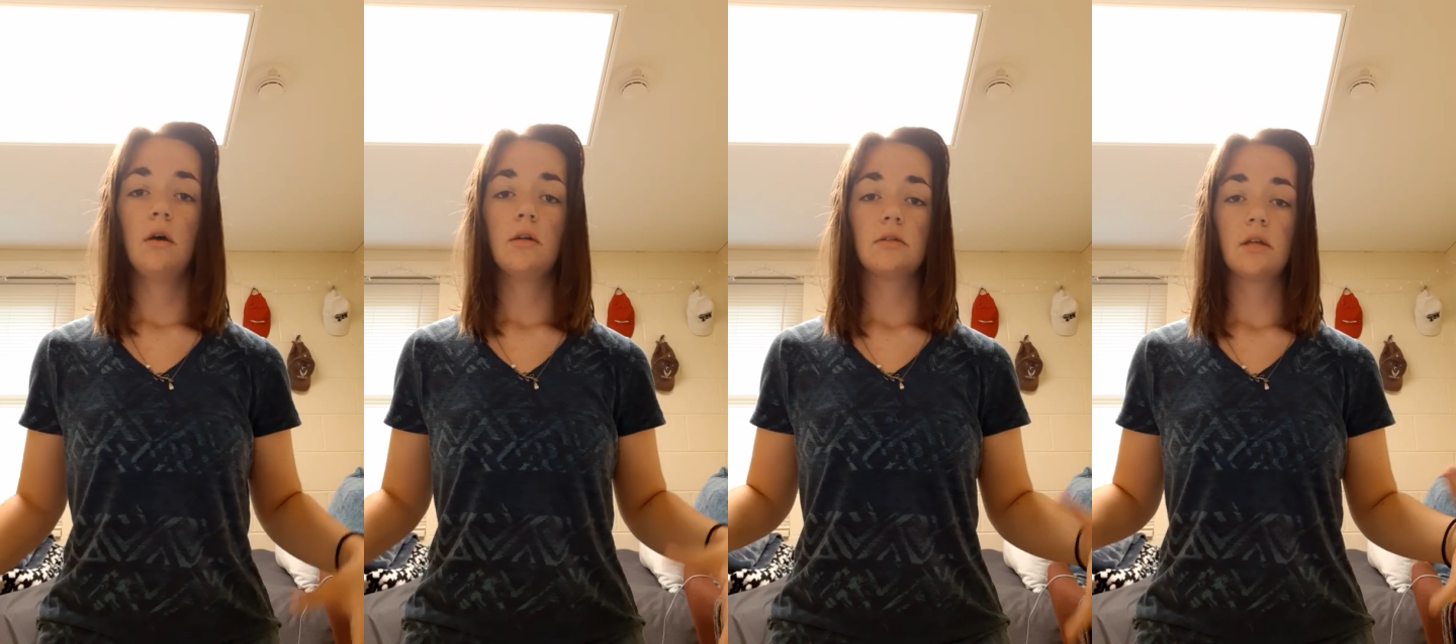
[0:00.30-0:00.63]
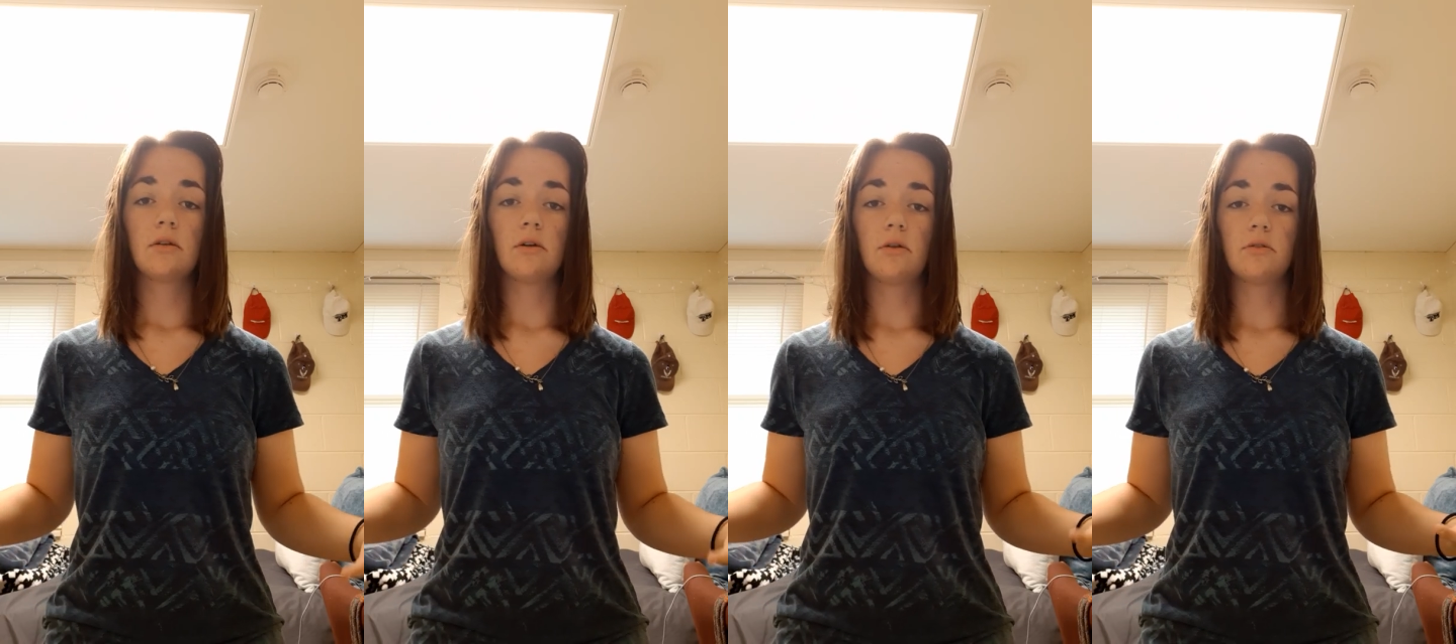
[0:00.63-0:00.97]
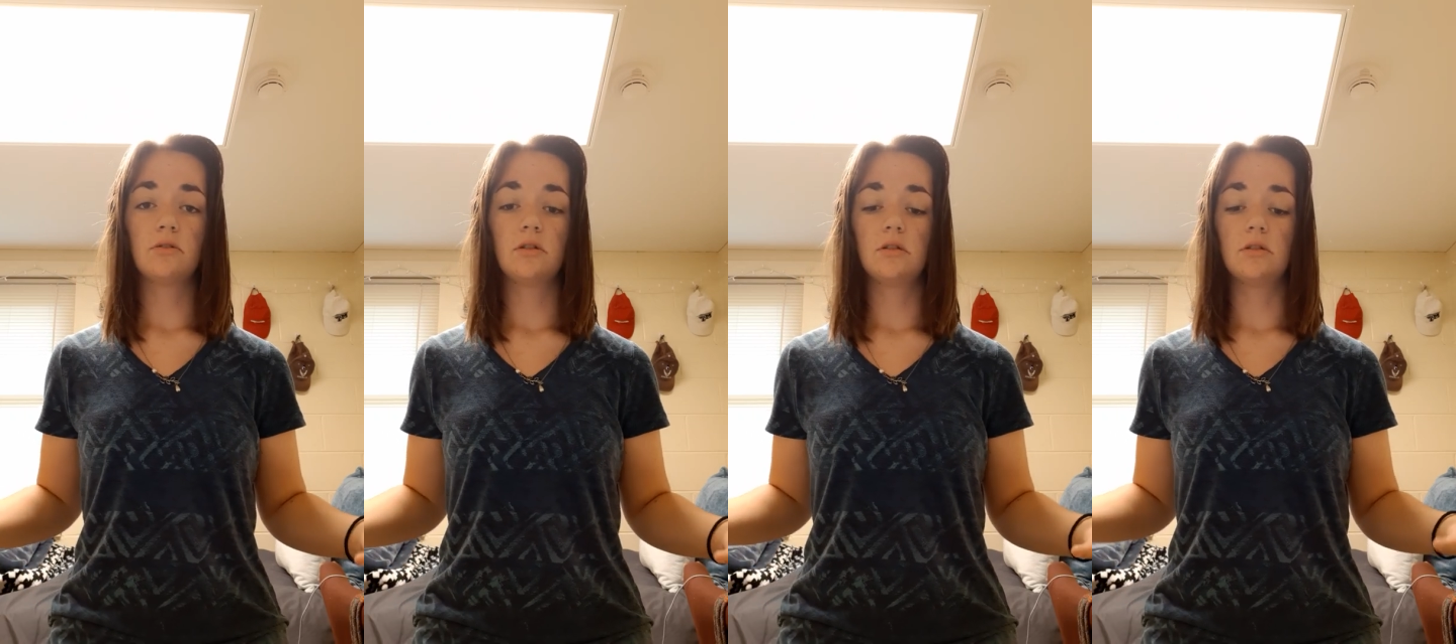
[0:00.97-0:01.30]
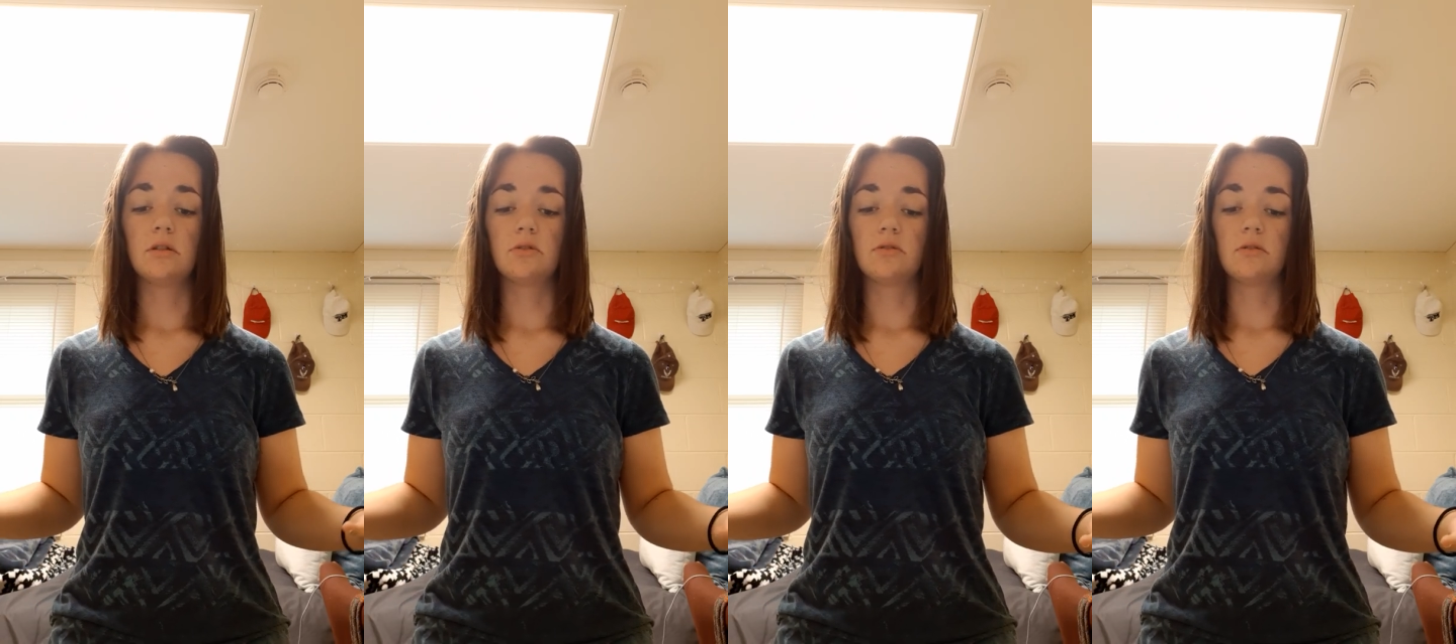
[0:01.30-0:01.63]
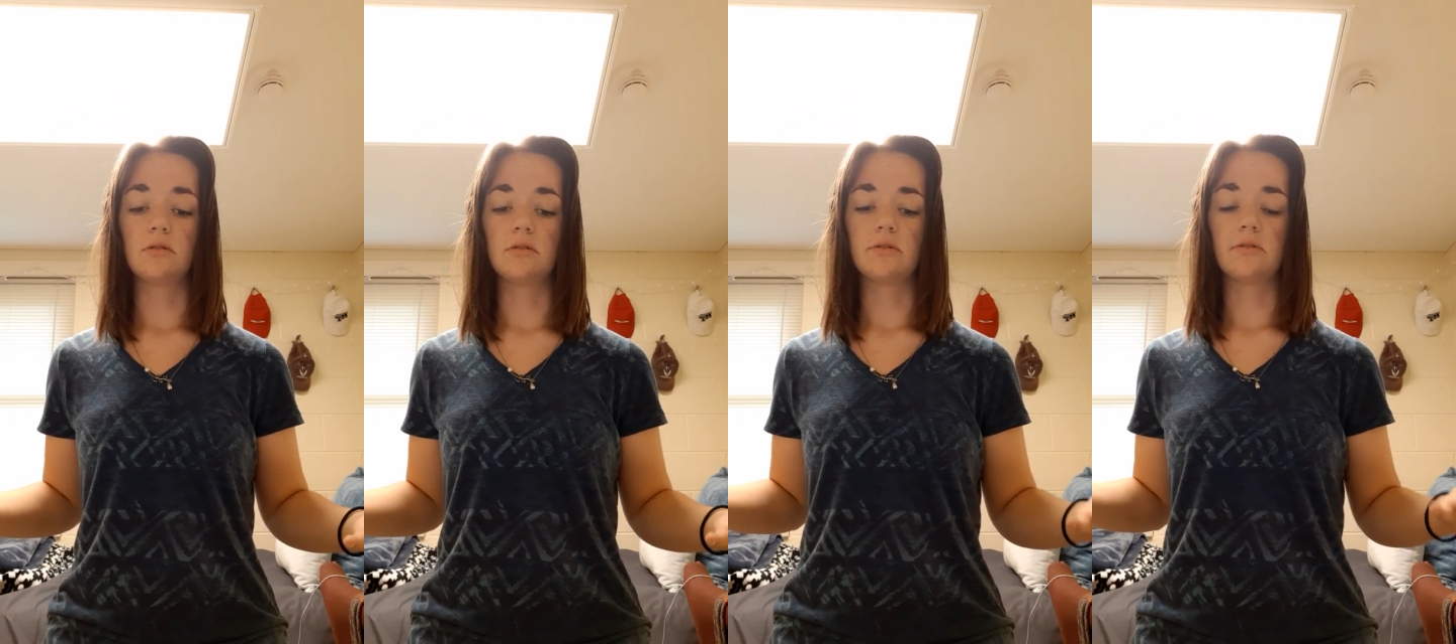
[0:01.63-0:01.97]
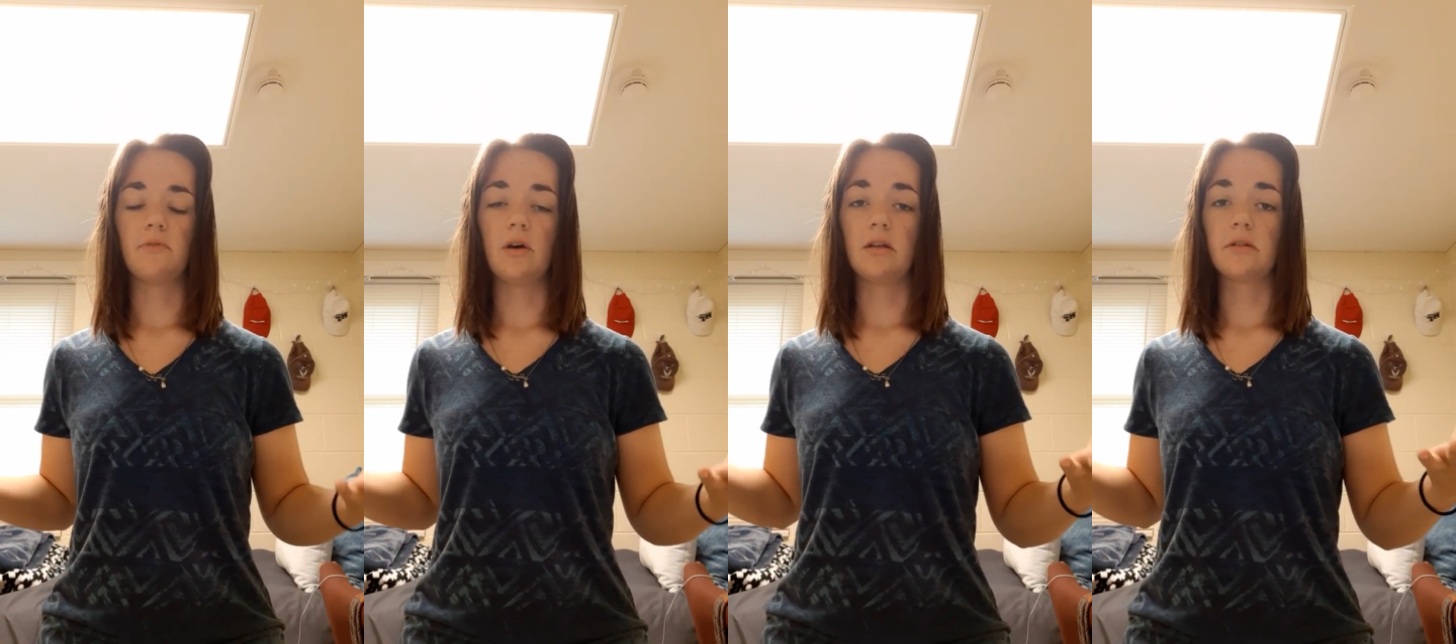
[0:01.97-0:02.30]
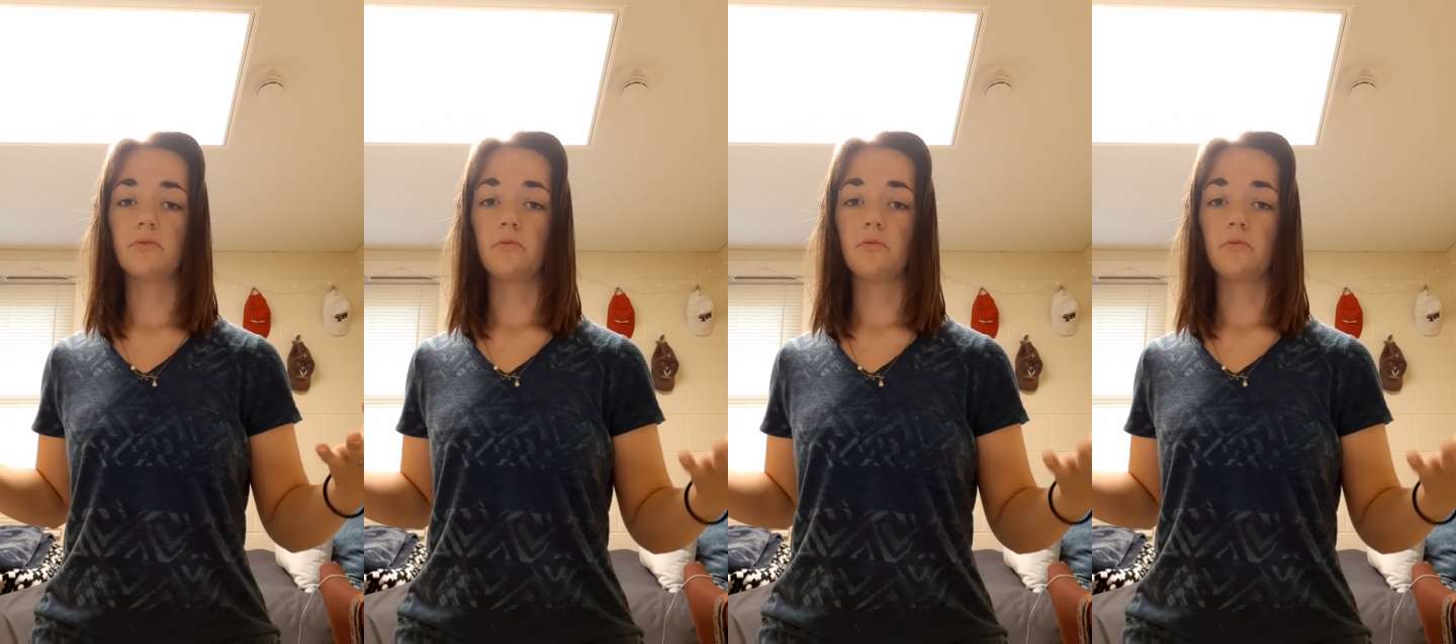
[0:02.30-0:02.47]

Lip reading: Technology addiction is defined as